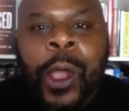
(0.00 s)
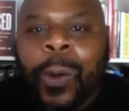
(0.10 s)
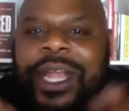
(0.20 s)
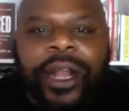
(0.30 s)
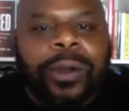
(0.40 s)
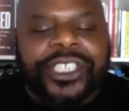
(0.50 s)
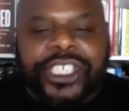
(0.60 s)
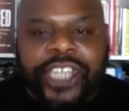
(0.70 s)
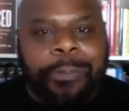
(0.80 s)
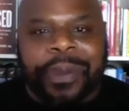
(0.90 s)
We don't
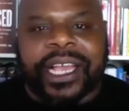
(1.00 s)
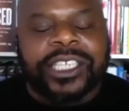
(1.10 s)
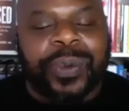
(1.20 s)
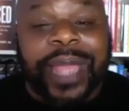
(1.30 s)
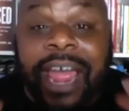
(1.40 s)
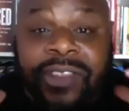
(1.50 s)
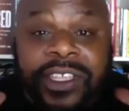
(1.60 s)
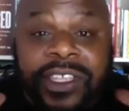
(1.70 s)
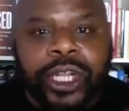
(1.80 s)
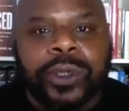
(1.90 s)
start because we have the
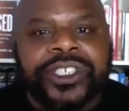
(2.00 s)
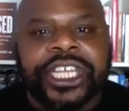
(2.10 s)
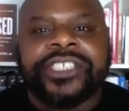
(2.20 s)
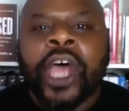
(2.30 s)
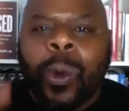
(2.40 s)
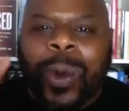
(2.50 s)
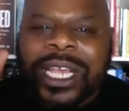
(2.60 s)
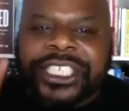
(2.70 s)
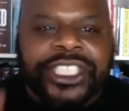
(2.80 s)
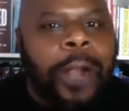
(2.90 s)
solutions. We
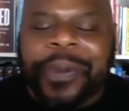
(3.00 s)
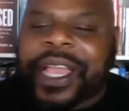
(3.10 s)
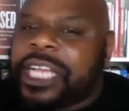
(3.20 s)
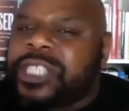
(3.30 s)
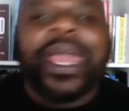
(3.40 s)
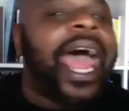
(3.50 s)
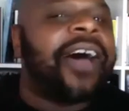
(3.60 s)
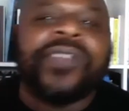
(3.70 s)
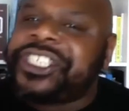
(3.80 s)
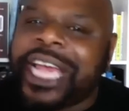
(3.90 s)
start because we
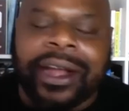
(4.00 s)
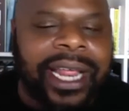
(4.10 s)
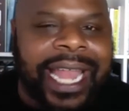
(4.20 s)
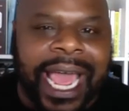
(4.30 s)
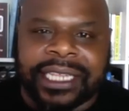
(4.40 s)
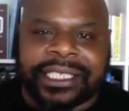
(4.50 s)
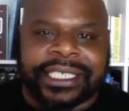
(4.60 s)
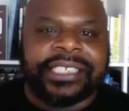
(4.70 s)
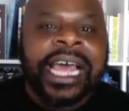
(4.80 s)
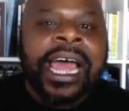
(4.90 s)
have the shared
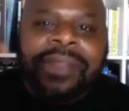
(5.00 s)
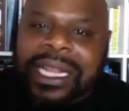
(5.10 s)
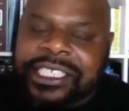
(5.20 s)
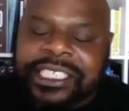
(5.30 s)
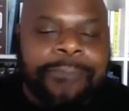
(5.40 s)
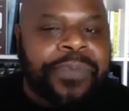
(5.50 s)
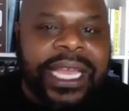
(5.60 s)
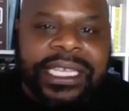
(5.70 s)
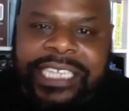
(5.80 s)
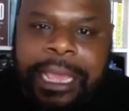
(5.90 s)
analysis that something
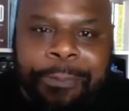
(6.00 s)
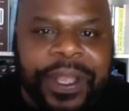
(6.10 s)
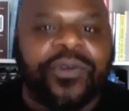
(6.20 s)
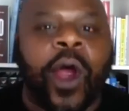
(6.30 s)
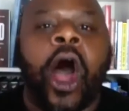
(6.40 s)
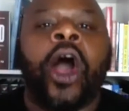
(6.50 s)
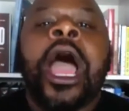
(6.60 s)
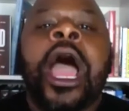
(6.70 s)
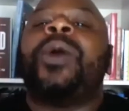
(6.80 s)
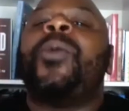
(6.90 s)
is deeply wrong,
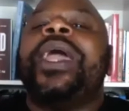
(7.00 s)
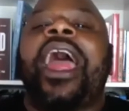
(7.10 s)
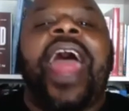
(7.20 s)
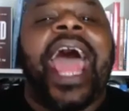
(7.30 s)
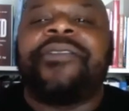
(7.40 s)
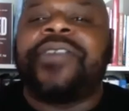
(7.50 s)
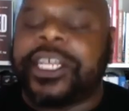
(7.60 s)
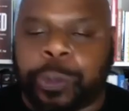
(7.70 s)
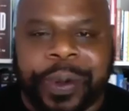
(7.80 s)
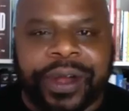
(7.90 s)
but we are having a
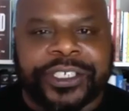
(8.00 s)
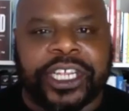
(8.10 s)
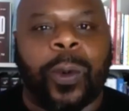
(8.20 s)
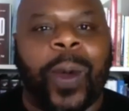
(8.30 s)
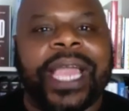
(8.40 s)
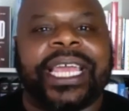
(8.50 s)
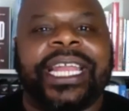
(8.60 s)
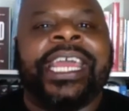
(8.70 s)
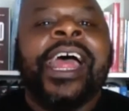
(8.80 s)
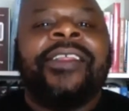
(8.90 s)
spiritual
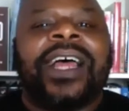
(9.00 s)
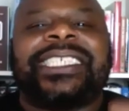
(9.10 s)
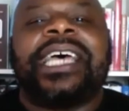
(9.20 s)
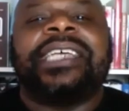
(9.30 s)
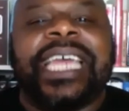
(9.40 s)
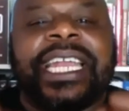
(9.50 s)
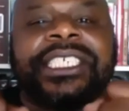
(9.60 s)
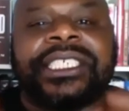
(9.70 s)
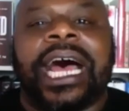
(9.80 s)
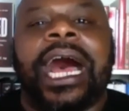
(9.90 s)
awakening that says it is
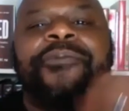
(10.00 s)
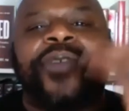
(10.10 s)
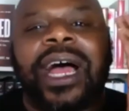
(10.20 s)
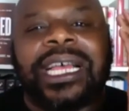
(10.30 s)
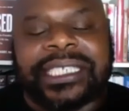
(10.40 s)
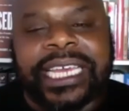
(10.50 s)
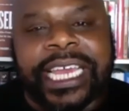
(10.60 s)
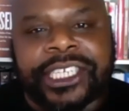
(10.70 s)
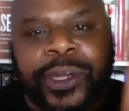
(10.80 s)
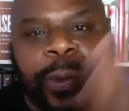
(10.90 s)
time for us to
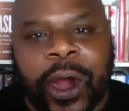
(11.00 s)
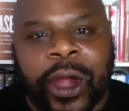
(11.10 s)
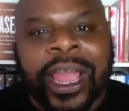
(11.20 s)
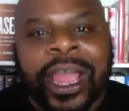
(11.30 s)
get to work.